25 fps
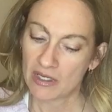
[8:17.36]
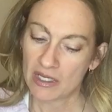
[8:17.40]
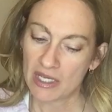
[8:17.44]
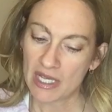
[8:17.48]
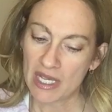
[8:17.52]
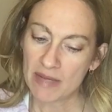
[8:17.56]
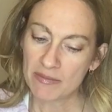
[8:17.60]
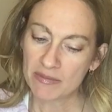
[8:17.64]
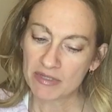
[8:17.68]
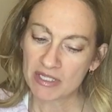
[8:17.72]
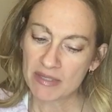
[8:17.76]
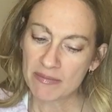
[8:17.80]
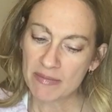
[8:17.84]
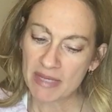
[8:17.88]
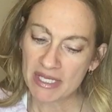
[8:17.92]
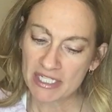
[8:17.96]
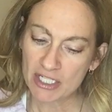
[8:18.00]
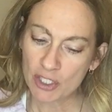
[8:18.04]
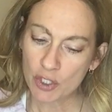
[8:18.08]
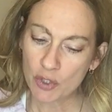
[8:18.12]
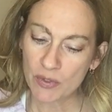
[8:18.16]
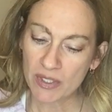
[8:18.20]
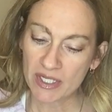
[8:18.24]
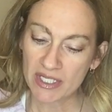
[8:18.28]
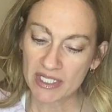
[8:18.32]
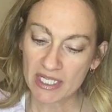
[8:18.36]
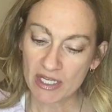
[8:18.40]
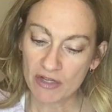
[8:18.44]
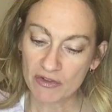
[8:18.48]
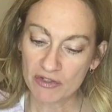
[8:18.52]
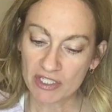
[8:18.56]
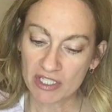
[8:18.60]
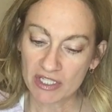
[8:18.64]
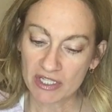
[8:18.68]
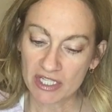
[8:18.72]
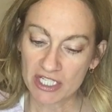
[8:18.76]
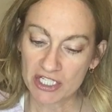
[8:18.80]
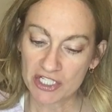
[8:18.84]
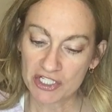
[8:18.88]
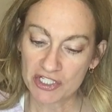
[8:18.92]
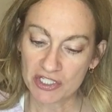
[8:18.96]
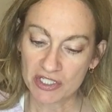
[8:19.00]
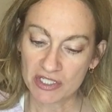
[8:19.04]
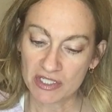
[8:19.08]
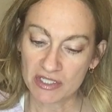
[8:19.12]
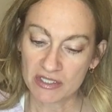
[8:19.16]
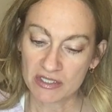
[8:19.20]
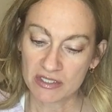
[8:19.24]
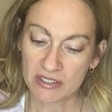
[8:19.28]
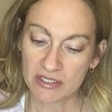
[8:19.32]
Emily made a quick
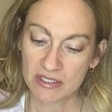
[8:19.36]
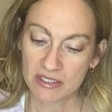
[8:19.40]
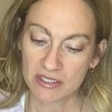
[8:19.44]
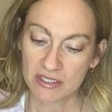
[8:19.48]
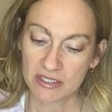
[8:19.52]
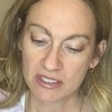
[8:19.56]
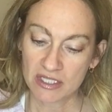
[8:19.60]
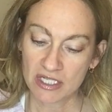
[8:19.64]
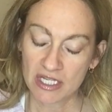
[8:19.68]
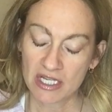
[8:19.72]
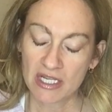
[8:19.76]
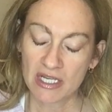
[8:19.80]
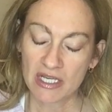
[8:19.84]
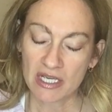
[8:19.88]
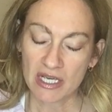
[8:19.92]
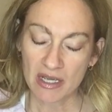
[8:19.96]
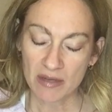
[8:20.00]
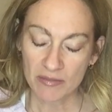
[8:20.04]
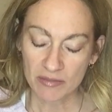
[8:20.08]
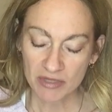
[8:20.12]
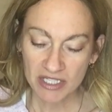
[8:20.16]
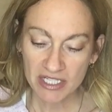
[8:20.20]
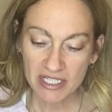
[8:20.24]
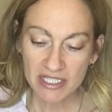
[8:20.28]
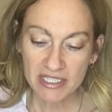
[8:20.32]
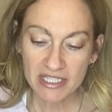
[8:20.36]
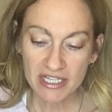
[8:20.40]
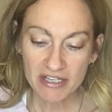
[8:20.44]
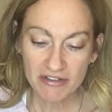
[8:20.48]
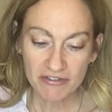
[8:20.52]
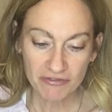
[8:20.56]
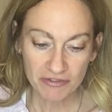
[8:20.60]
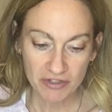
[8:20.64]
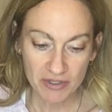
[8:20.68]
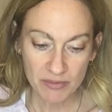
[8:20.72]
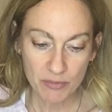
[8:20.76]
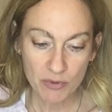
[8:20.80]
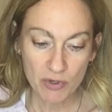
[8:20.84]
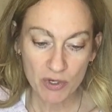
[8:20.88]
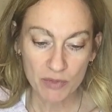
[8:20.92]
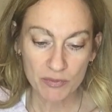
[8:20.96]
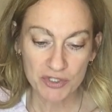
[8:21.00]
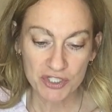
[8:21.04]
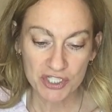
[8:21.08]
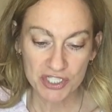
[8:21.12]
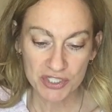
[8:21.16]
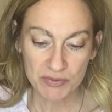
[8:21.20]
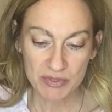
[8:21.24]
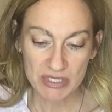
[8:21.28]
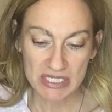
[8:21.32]
calculation. Emily had left Freeport when
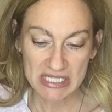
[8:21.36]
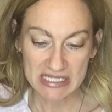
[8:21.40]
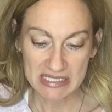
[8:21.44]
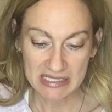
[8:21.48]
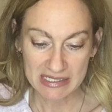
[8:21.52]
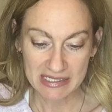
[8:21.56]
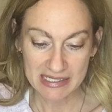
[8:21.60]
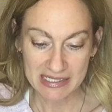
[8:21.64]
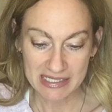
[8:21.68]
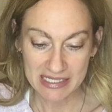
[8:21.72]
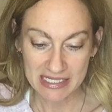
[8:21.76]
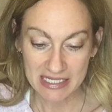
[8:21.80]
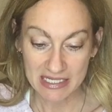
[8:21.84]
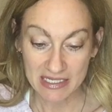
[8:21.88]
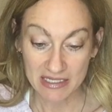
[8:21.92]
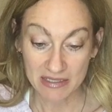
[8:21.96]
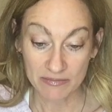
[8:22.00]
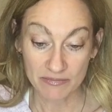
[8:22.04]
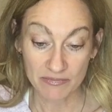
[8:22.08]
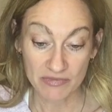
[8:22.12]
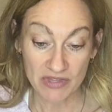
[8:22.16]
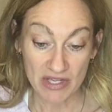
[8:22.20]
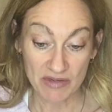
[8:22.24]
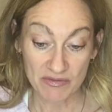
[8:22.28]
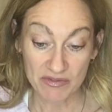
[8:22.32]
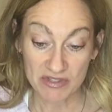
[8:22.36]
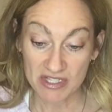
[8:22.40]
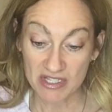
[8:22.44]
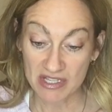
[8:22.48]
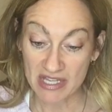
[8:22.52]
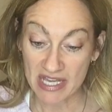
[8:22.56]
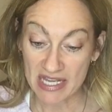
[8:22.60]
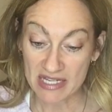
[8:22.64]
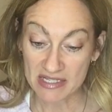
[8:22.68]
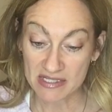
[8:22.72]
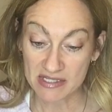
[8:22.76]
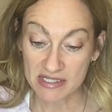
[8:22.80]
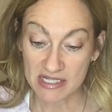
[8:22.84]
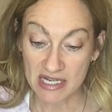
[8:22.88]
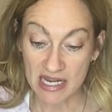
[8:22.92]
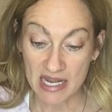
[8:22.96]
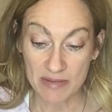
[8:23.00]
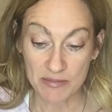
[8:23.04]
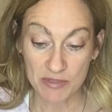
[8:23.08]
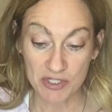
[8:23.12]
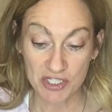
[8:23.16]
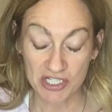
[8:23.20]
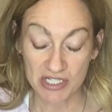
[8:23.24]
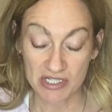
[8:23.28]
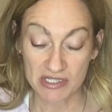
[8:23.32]
she was 16. That was the last
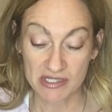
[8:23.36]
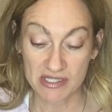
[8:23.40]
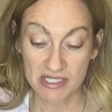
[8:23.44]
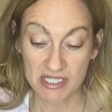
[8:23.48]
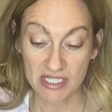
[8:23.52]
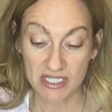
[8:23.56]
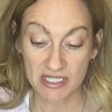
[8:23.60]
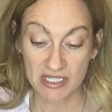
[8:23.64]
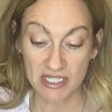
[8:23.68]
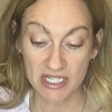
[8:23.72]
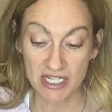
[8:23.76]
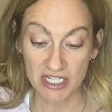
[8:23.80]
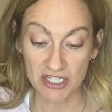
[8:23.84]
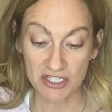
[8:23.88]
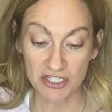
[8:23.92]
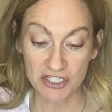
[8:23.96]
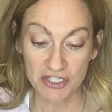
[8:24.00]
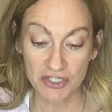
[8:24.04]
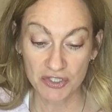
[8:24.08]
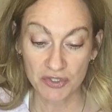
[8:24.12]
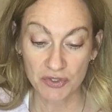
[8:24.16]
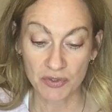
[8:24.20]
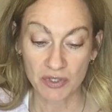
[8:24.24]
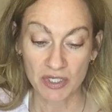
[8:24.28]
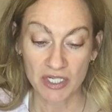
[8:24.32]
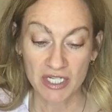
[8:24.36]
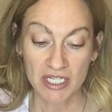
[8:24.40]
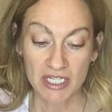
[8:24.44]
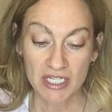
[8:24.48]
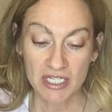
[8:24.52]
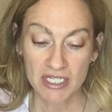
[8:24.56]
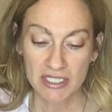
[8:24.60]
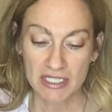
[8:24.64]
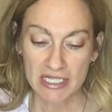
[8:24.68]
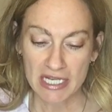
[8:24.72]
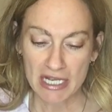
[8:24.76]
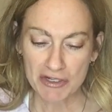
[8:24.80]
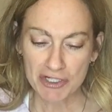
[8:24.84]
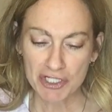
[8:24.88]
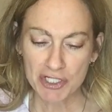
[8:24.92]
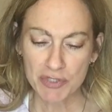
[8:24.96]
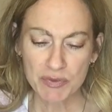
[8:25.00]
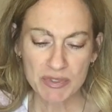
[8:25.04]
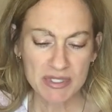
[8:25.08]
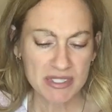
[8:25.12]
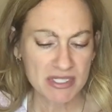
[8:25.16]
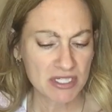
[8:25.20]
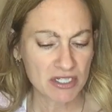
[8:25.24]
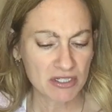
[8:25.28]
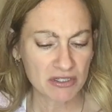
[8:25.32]
time she had seen Nick, too. Now she
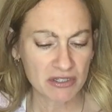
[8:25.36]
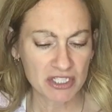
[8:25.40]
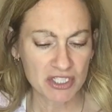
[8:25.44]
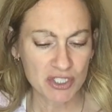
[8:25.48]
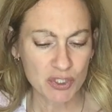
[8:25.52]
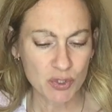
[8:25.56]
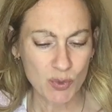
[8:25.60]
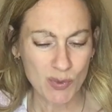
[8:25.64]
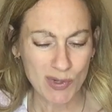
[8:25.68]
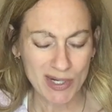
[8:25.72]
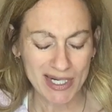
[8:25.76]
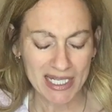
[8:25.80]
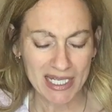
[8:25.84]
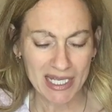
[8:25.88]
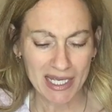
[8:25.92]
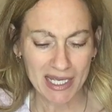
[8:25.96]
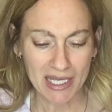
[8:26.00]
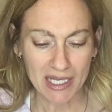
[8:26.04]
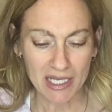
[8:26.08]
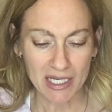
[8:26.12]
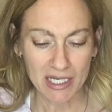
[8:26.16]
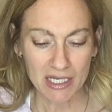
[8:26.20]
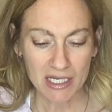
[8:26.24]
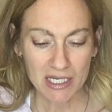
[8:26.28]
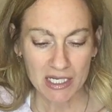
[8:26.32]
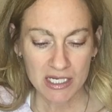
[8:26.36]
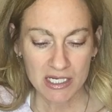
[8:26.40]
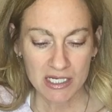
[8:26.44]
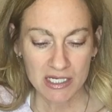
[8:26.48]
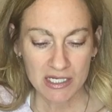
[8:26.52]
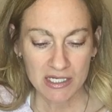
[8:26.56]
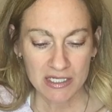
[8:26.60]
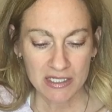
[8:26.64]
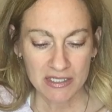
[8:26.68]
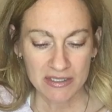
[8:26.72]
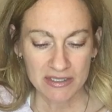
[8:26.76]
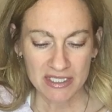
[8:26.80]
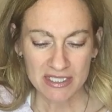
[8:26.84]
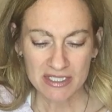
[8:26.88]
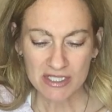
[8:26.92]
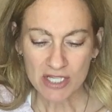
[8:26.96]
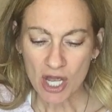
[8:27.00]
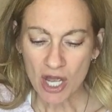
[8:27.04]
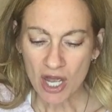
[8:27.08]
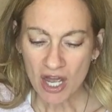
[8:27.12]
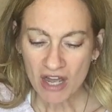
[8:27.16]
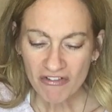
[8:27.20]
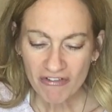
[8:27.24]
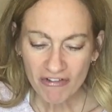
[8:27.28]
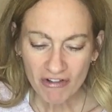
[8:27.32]
was nearly 28. "That's
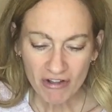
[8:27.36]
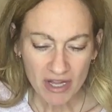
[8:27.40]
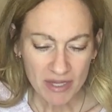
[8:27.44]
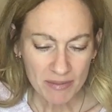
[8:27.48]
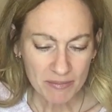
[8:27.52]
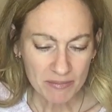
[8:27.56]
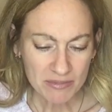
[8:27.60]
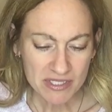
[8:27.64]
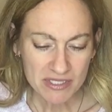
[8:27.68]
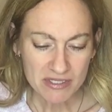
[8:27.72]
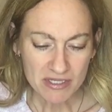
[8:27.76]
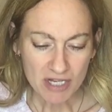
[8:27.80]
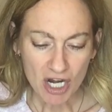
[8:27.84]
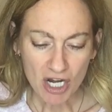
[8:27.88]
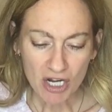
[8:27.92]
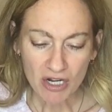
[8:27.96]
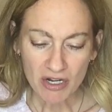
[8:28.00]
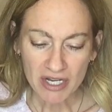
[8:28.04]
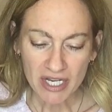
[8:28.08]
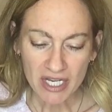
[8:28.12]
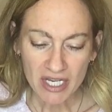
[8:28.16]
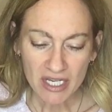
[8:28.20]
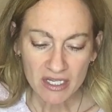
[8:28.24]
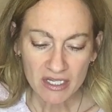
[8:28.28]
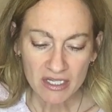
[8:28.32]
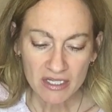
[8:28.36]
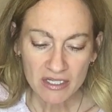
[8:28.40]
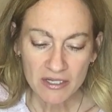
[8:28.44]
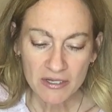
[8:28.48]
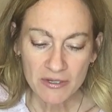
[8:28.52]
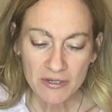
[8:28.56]
awful, I'm sorry."